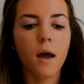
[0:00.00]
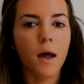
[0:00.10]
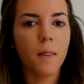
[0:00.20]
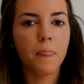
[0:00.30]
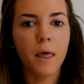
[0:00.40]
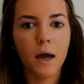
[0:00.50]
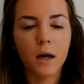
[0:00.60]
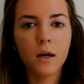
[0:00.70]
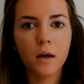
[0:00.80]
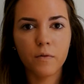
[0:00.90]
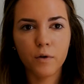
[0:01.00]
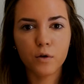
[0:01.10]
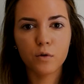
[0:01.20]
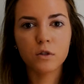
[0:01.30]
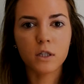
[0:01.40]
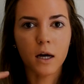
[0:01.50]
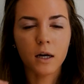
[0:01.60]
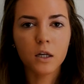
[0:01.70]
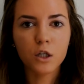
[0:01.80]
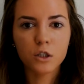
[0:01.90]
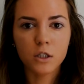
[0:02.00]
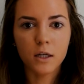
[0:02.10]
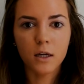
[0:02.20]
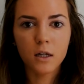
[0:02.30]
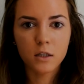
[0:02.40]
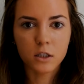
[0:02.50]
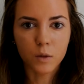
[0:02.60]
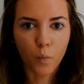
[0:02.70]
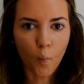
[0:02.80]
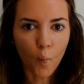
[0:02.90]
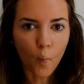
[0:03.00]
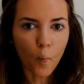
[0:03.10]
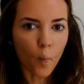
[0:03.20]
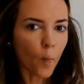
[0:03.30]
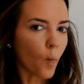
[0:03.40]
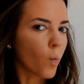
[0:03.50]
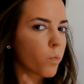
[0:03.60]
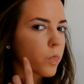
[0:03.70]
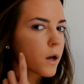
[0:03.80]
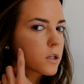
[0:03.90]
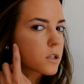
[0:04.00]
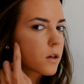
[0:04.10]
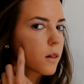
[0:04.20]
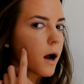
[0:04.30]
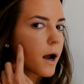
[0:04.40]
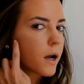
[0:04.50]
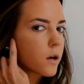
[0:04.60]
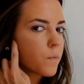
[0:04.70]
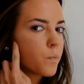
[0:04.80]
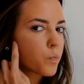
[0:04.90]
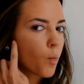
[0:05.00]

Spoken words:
And then if you second your cheeks, there's a line